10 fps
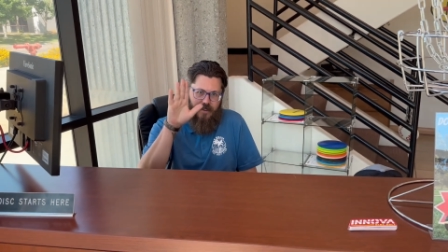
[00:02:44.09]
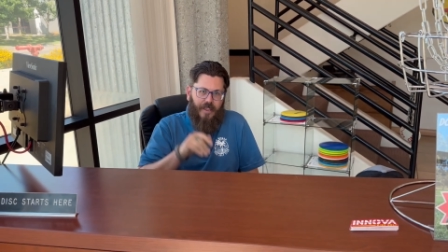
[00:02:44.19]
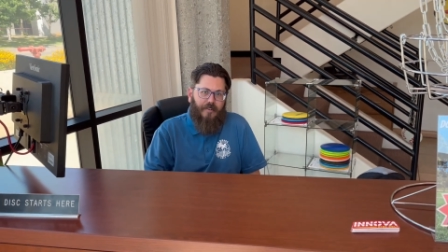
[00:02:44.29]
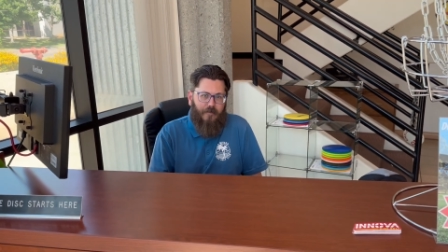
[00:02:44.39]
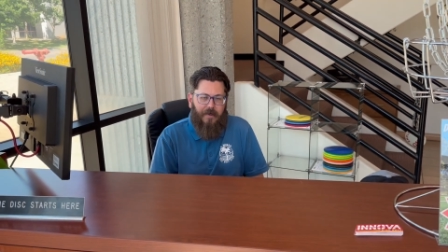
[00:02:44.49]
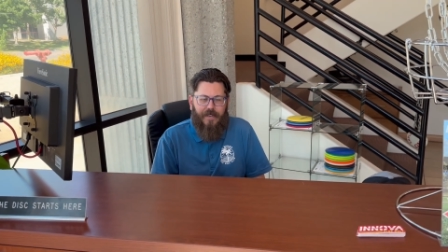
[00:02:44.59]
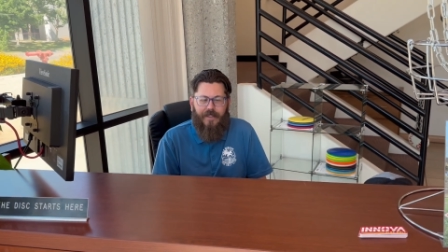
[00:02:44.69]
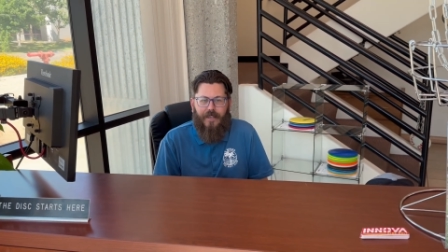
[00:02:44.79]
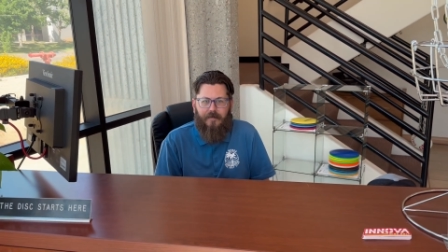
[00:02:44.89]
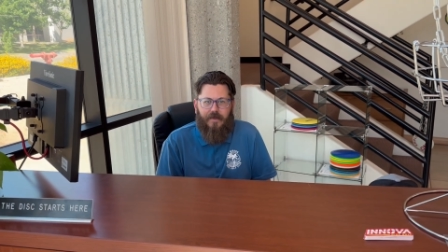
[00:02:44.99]
Hey, everybody,
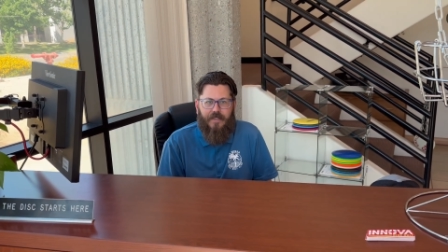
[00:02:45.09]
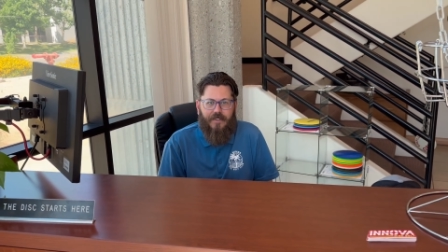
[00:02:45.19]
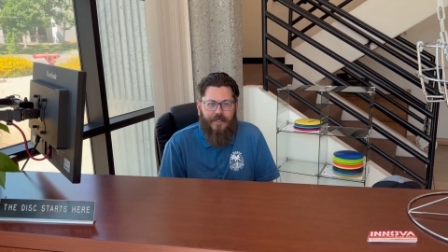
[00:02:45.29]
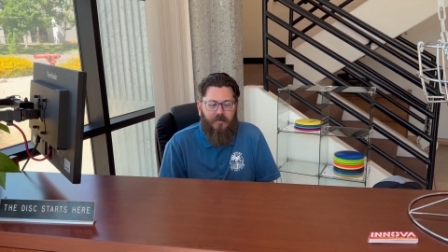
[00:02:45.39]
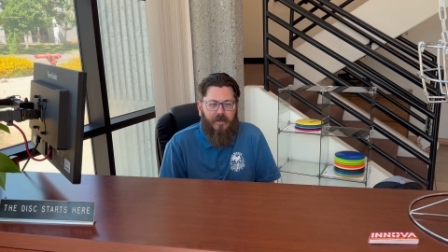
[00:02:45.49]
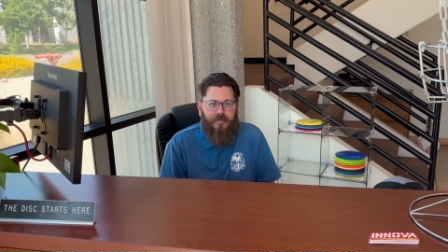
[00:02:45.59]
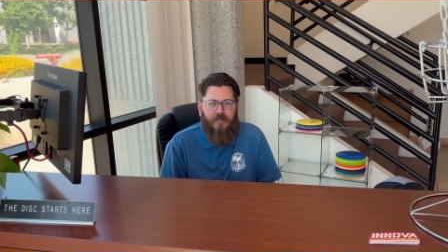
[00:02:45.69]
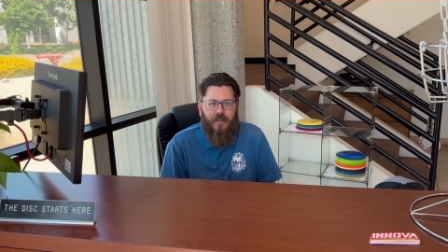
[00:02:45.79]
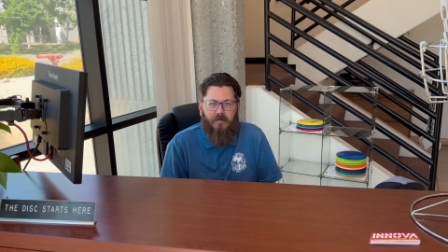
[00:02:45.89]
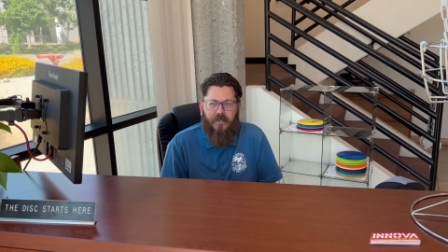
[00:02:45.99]
I'm uh, Nick
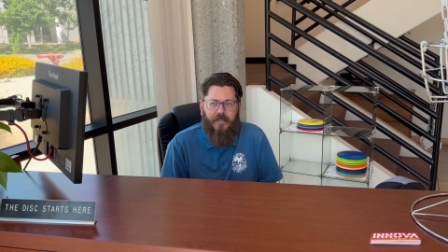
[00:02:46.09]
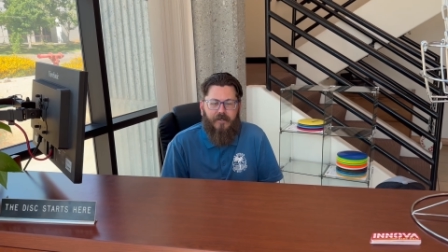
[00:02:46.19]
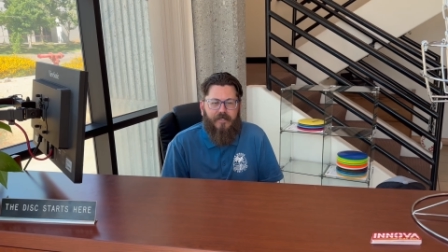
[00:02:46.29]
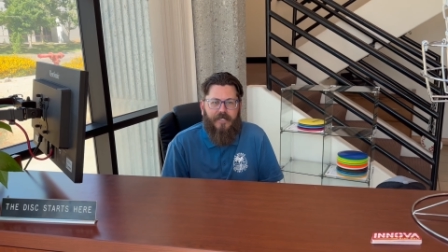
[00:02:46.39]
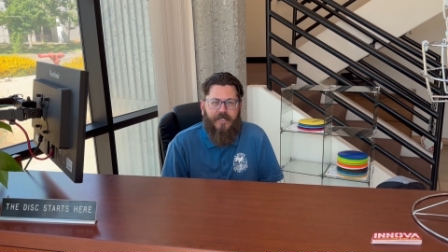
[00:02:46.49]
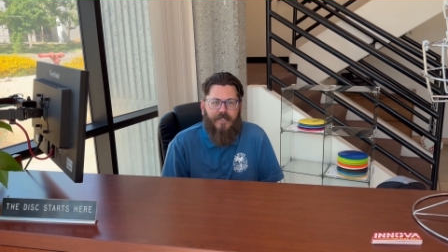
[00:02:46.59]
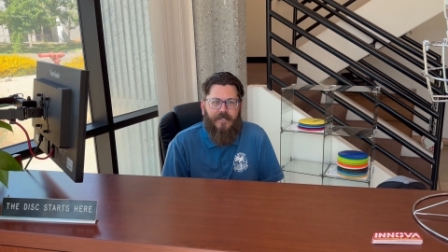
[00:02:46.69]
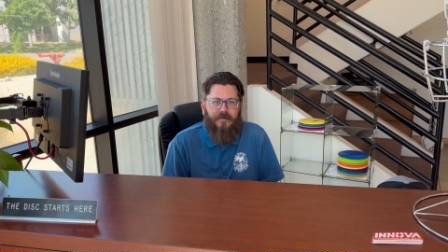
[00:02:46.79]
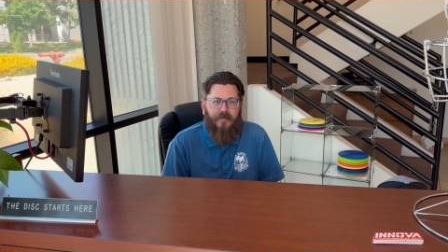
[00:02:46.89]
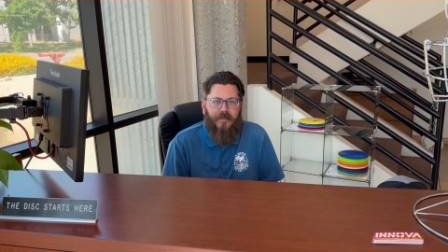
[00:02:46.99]
Weaver. I work here
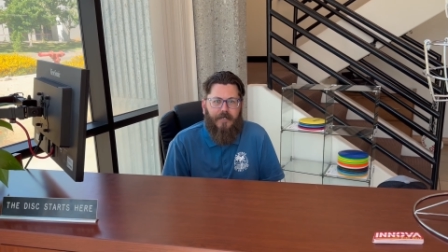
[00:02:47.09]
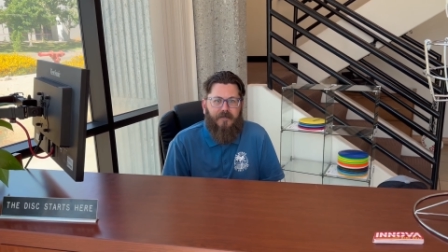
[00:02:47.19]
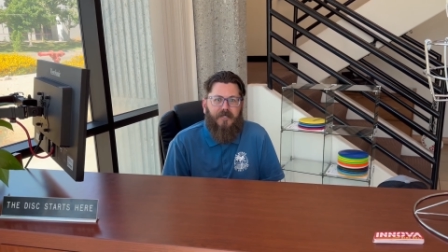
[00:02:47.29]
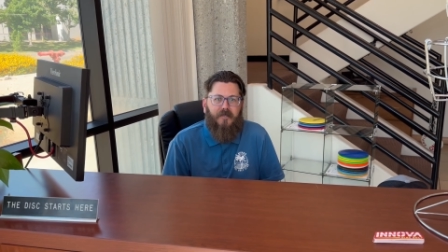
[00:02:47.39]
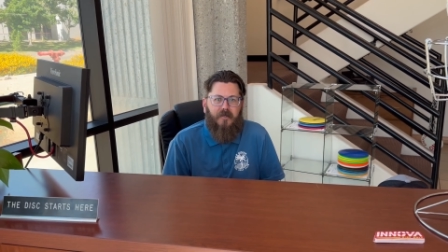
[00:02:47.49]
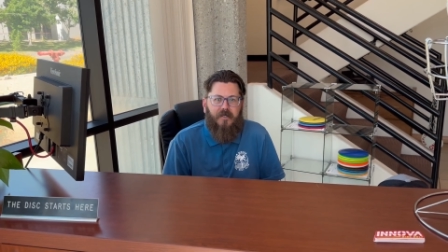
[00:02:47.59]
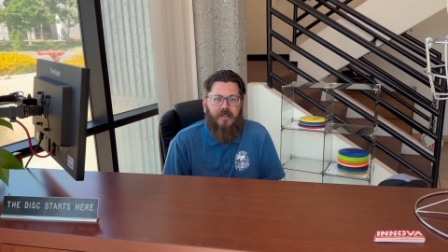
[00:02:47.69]
at the uh, factory store.